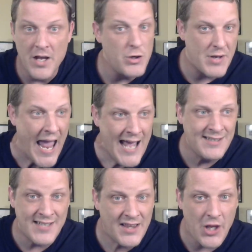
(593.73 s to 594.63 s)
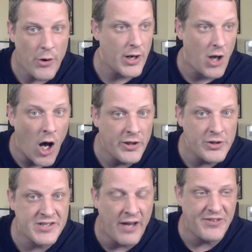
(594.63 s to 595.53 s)
You can't sit there and call
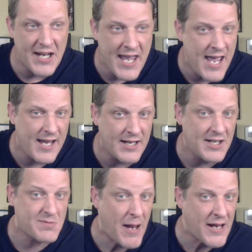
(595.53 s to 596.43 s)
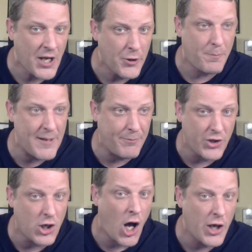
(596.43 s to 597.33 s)
yourself the king and expect other people
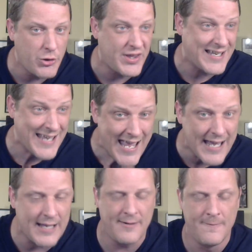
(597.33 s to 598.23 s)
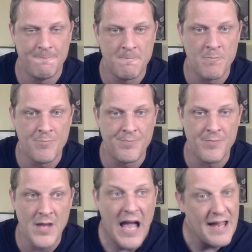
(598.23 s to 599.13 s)
to call you the king
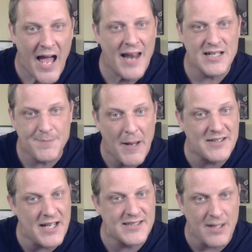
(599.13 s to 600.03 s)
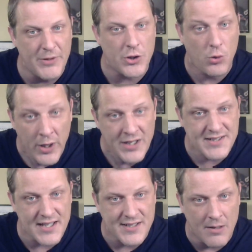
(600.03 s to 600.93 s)
and not expect to get some of the
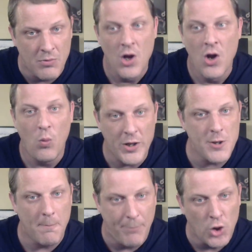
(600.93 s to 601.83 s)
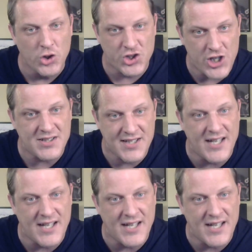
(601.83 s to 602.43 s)
criticism when your bullshit